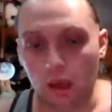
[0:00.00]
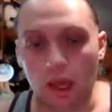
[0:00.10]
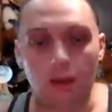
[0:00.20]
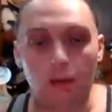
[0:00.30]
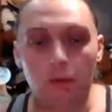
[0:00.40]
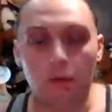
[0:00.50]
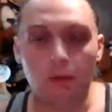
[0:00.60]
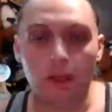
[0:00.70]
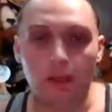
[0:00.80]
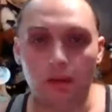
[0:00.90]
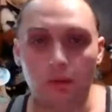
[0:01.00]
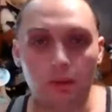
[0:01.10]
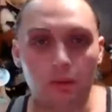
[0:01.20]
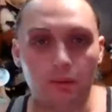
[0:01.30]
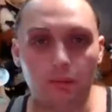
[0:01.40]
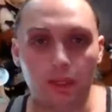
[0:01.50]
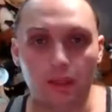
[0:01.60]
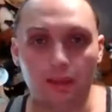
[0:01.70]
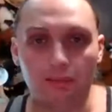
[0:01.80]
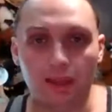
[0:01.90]
I know I'm not the only one being
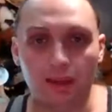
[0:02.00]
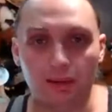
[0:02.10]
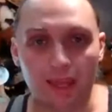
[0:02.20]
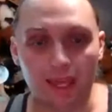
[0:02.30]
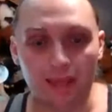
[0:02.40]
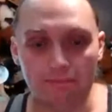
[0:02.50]
left out of that.